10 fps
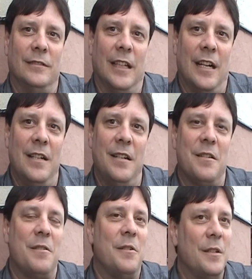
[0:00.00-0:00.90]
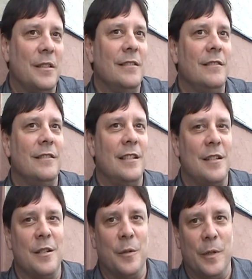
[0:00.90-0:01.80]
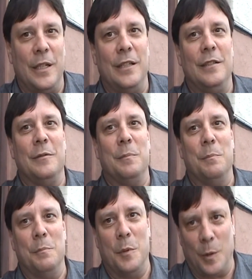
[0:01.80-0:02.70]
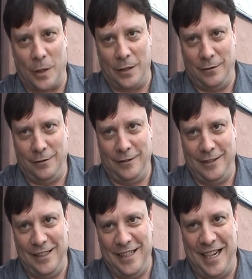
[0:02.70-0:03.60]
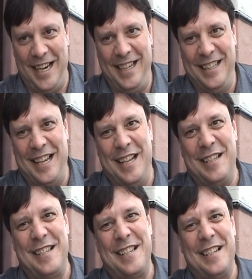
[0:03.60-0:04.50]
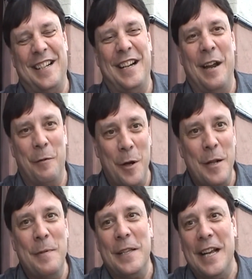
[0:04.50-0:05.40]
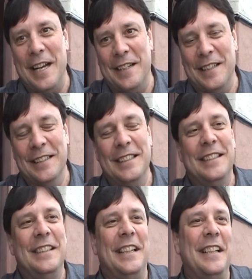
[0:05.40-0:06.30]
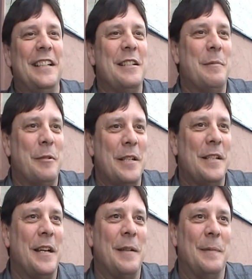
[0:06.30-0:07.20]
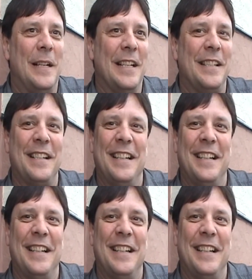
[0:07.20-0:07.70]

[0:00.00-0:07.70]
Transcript: And I ah. just couldn't disagree more. Uh-huh. and that's, uh, I wrote him a letter. He didn't appreciate it much.